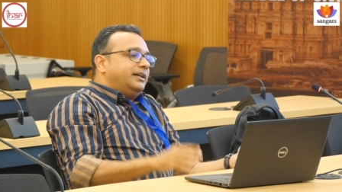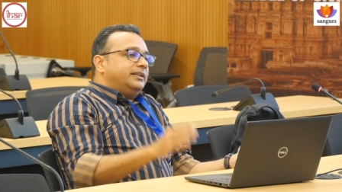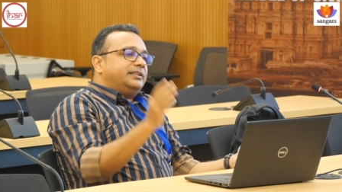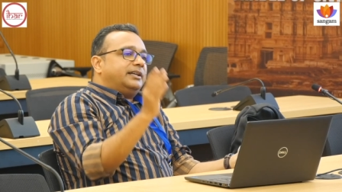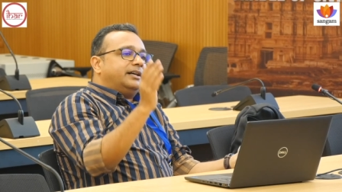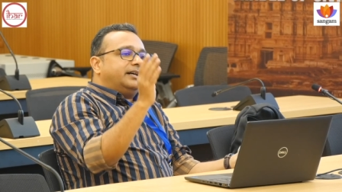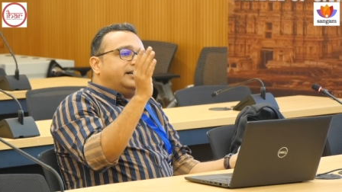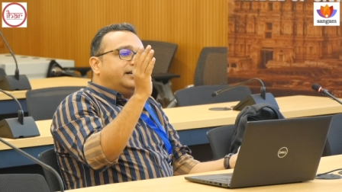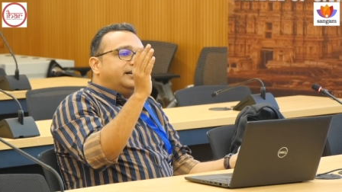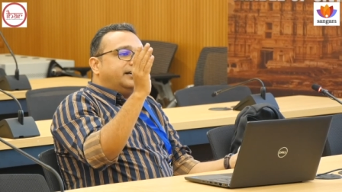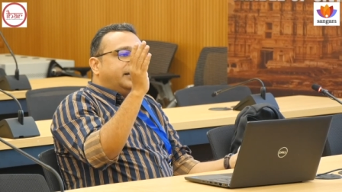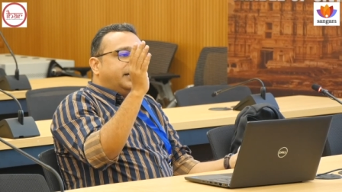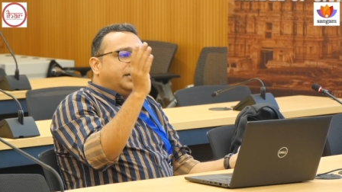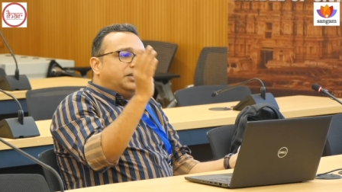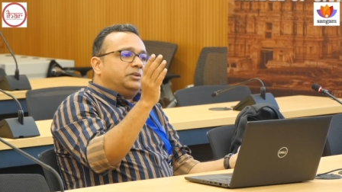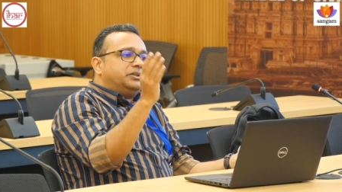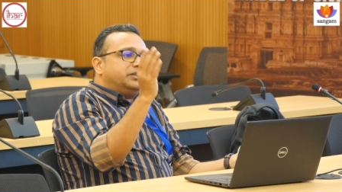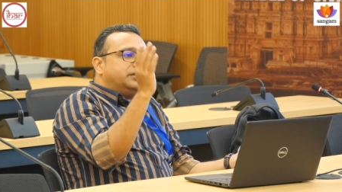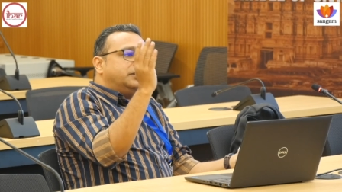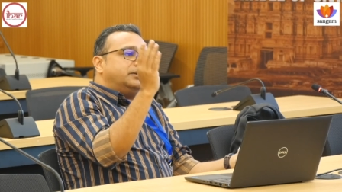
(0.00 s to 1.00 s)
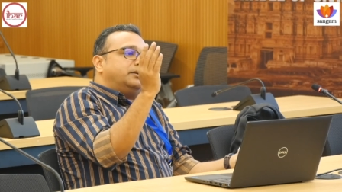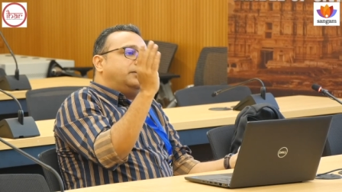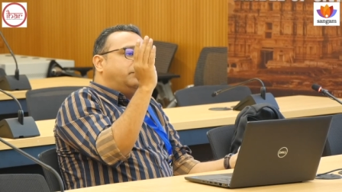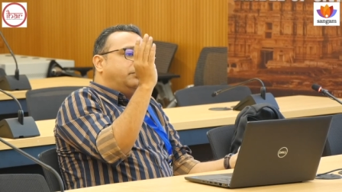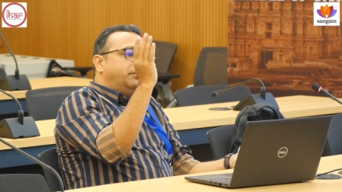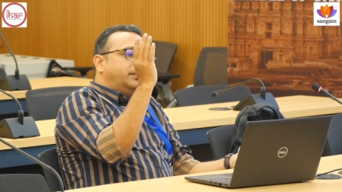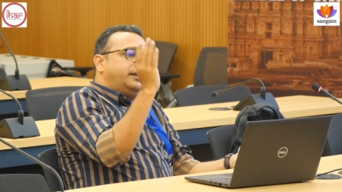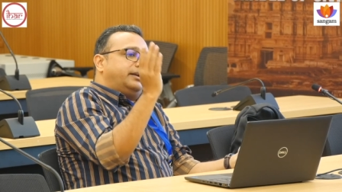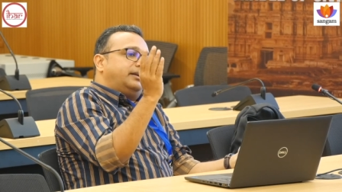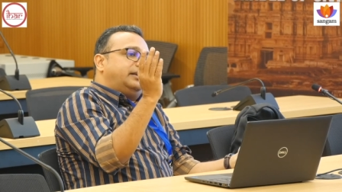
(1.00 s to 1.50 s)
the you know the
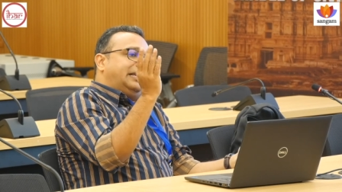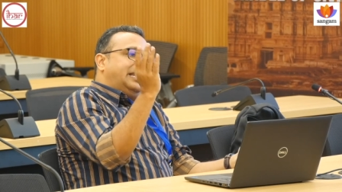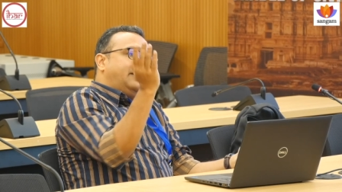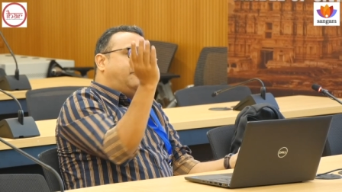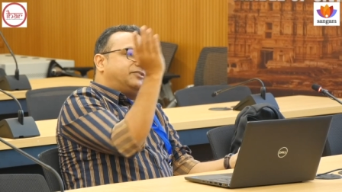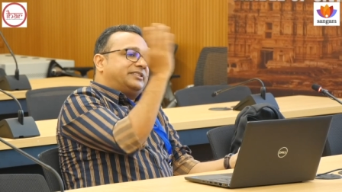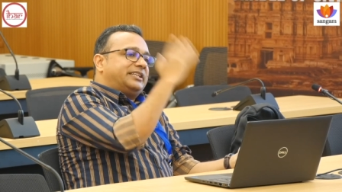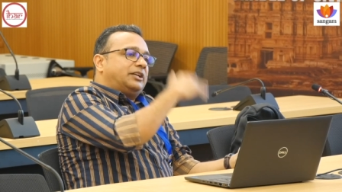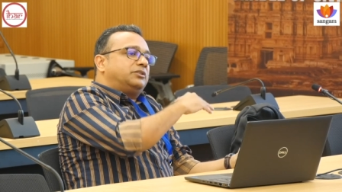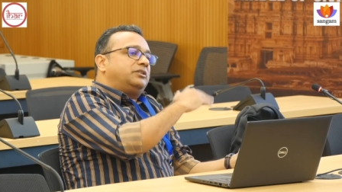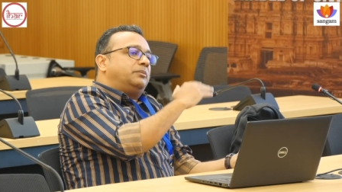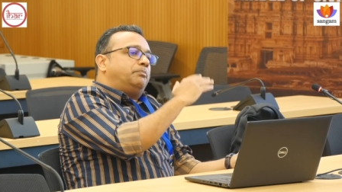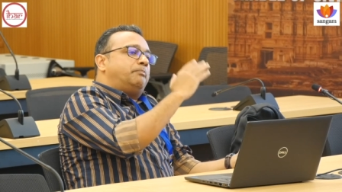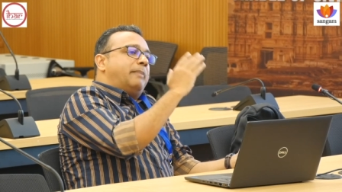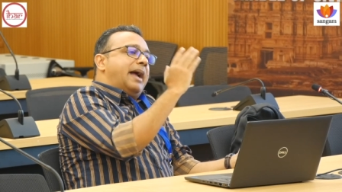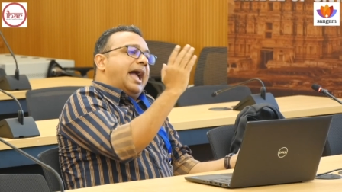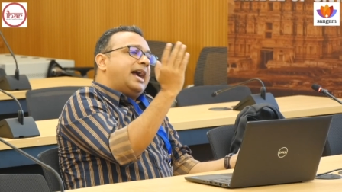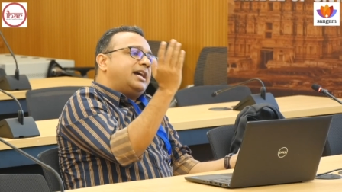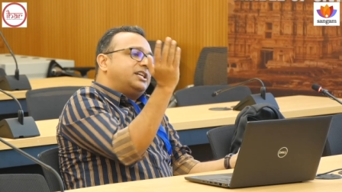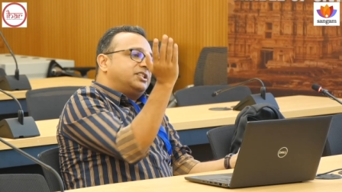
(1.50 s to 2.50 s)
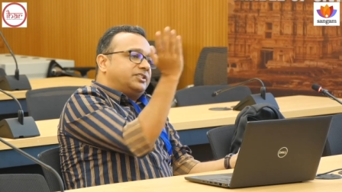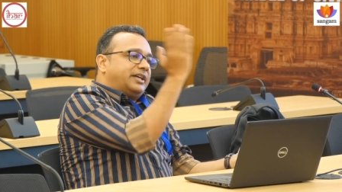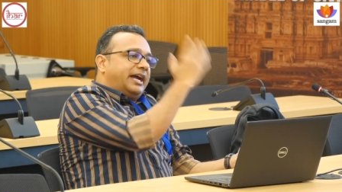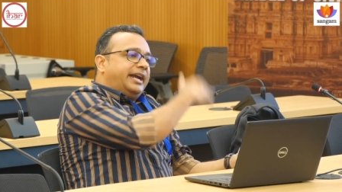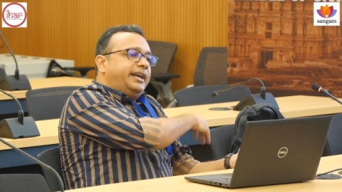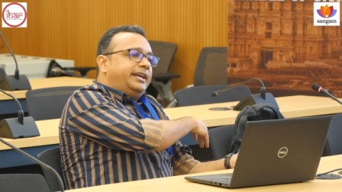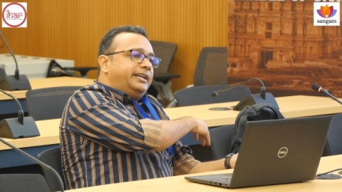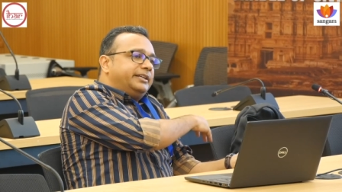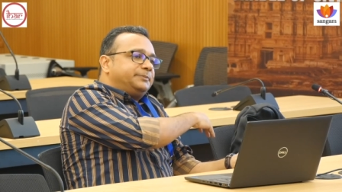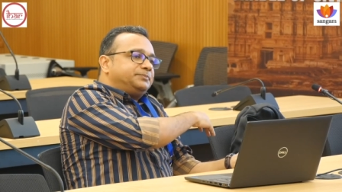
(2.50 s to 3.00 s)
uh, left side of the back
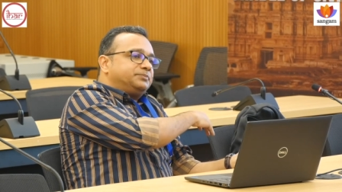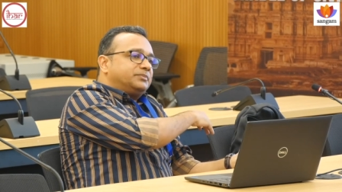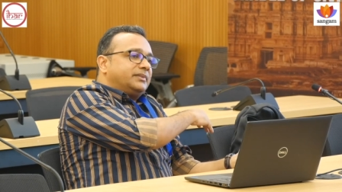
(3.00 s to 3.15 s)
side